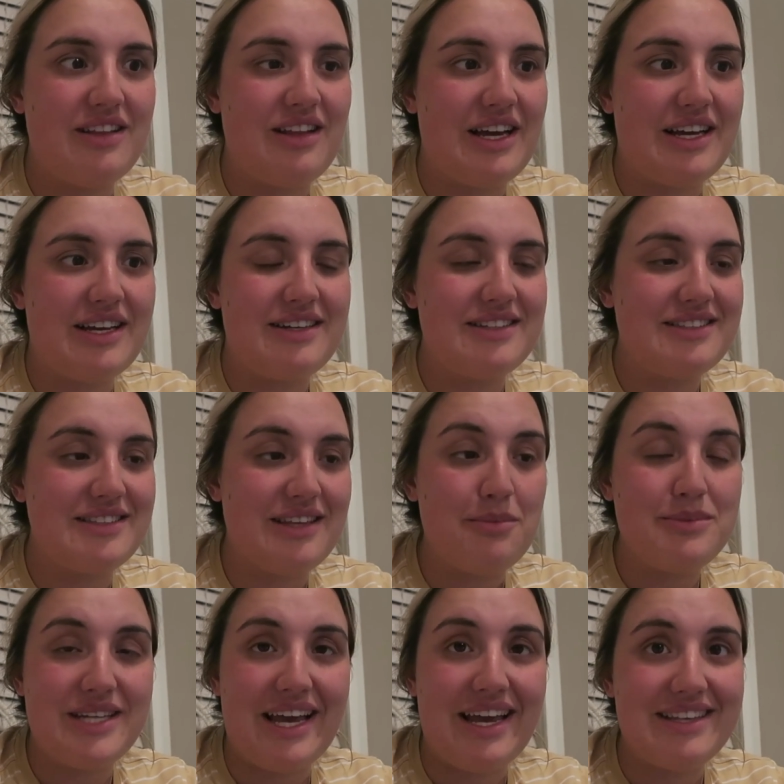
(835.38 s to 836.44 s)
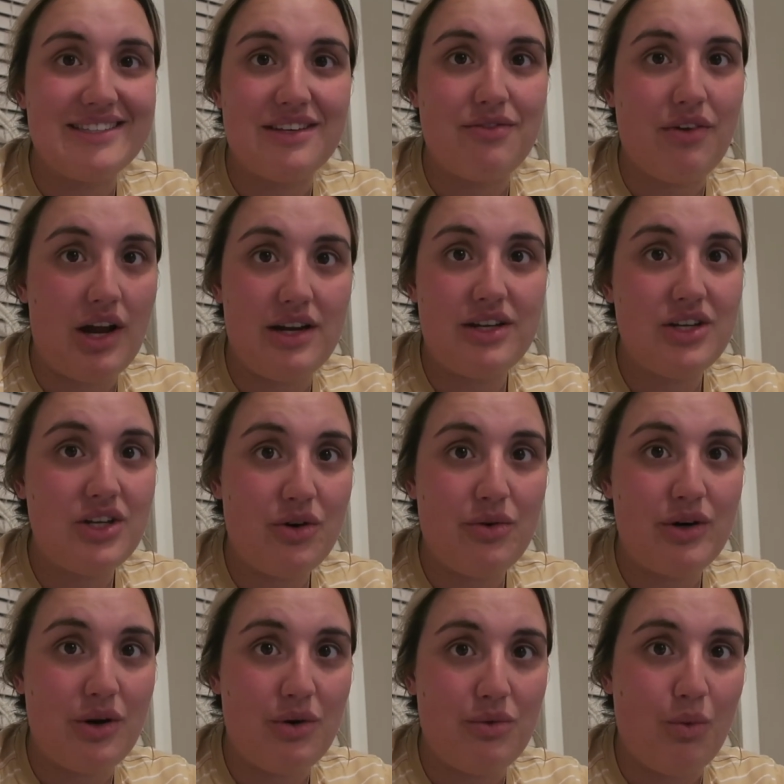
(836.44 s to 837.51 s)
that like some days if I didn't go
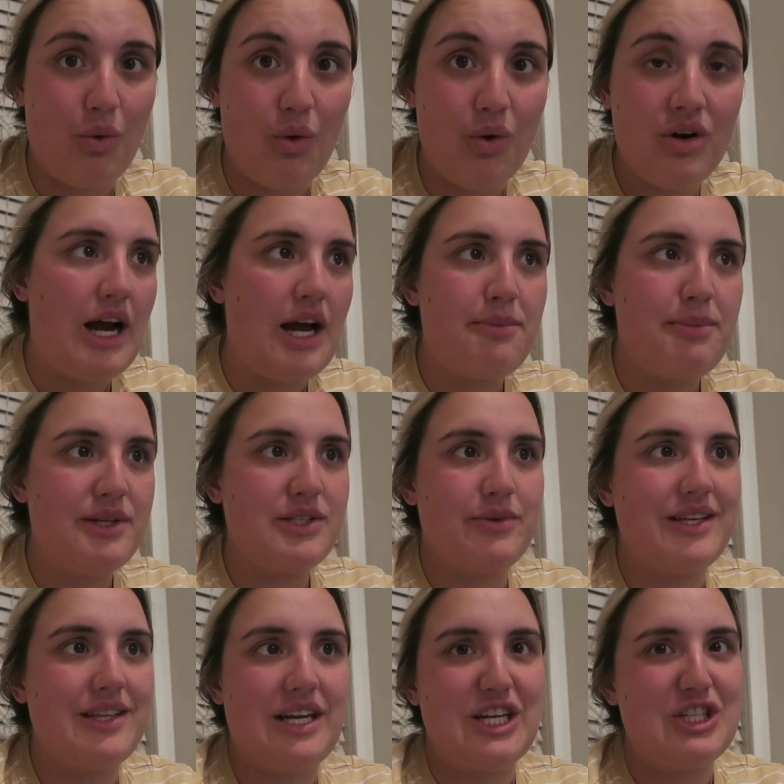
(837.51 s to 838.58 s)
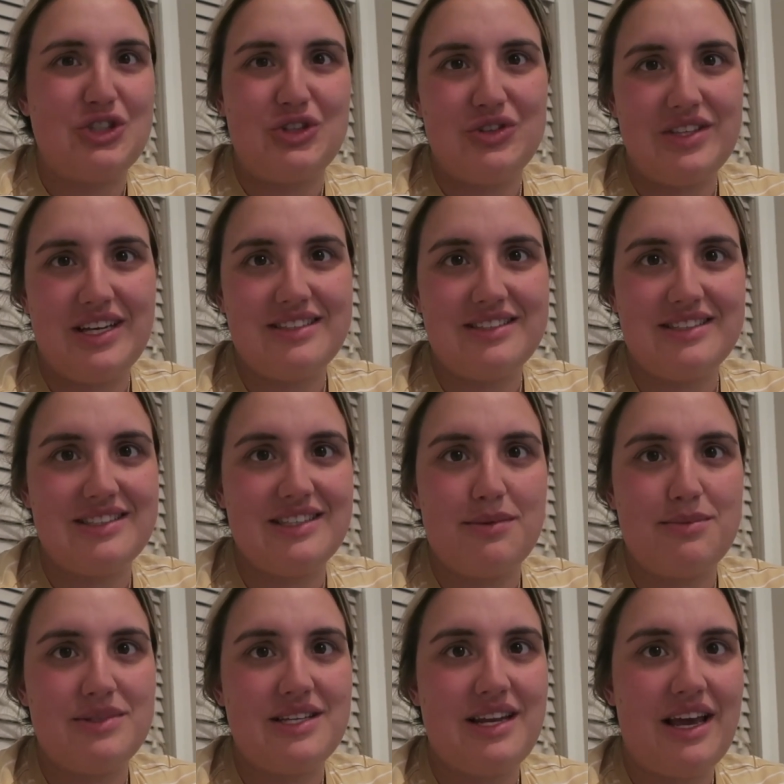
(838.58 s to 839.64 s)
on a walk I'd be doing like 2000
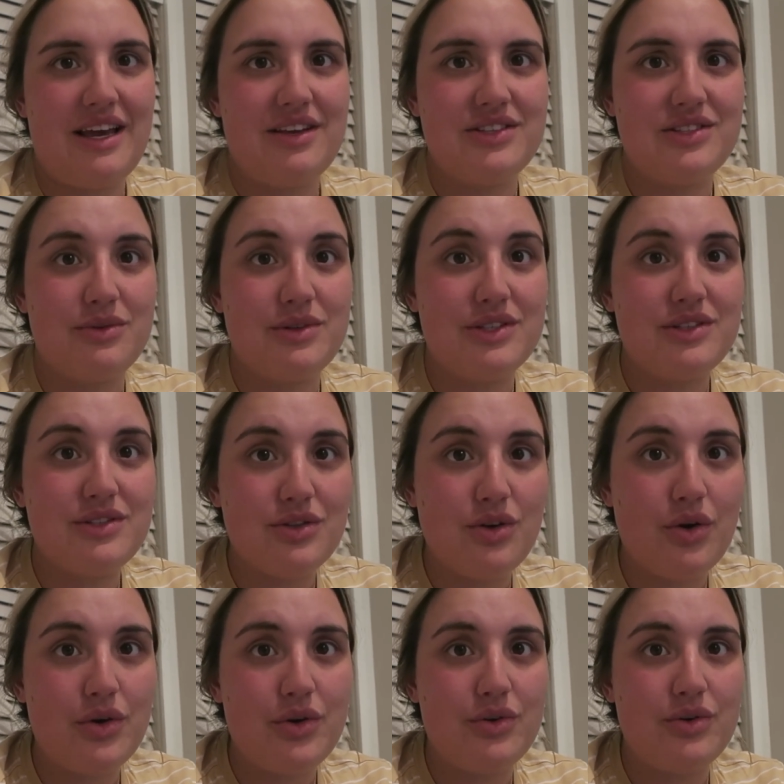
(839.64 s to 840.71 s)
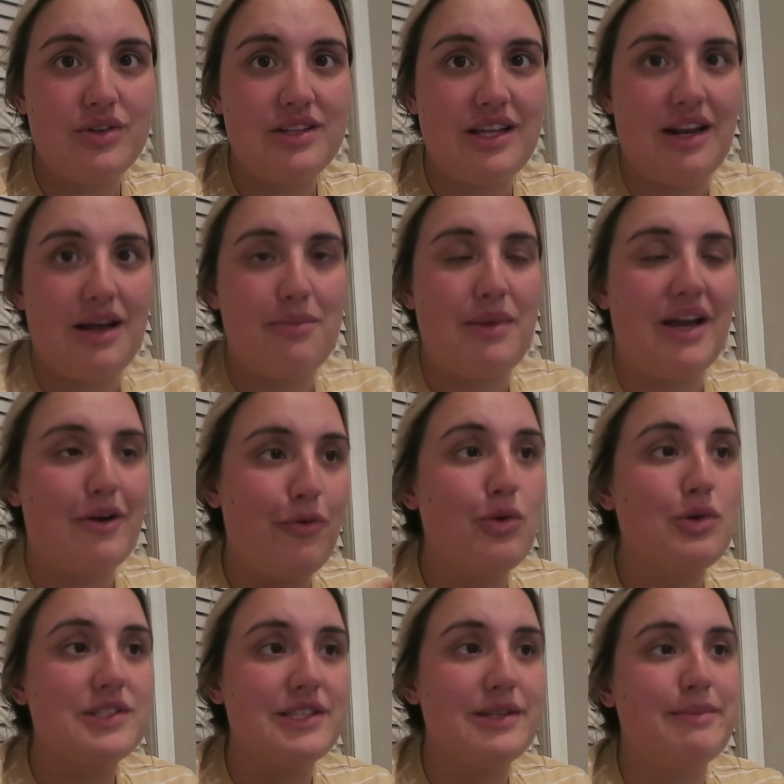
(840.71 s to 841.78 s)
steps a day so it's so good that I'm like
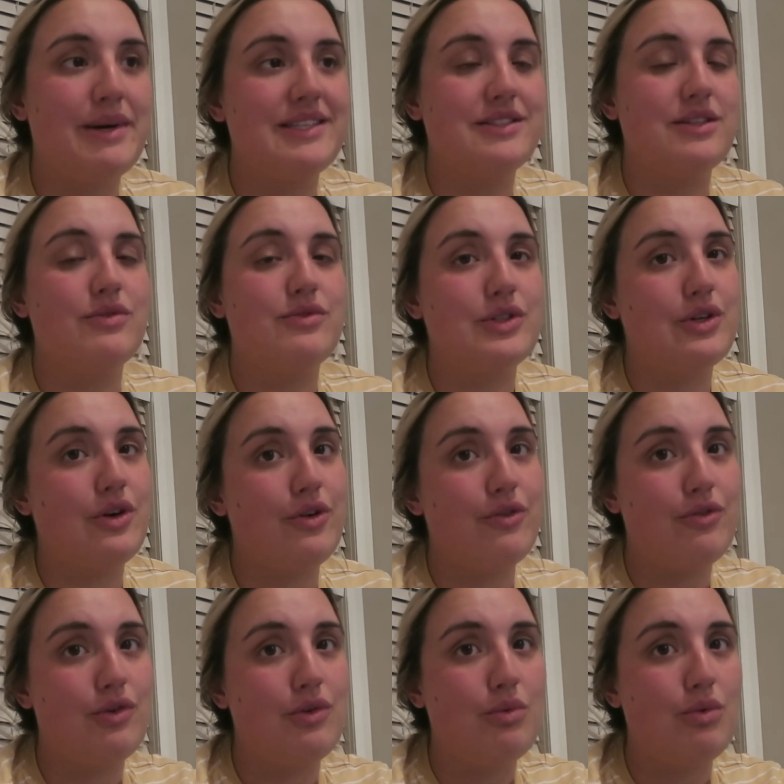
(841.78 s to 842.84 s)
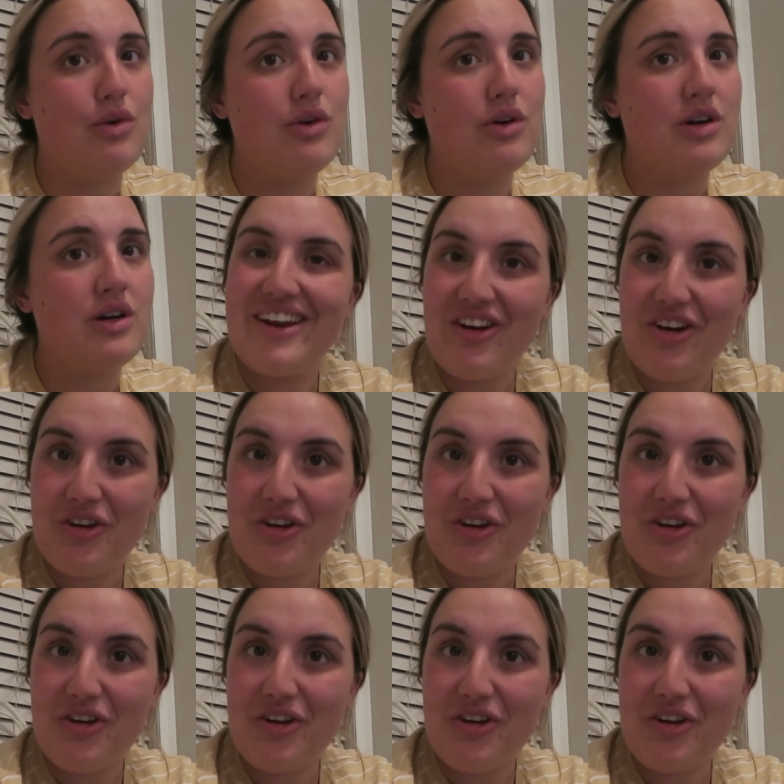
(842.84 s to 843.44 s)
forced forcing myself to go for a walk and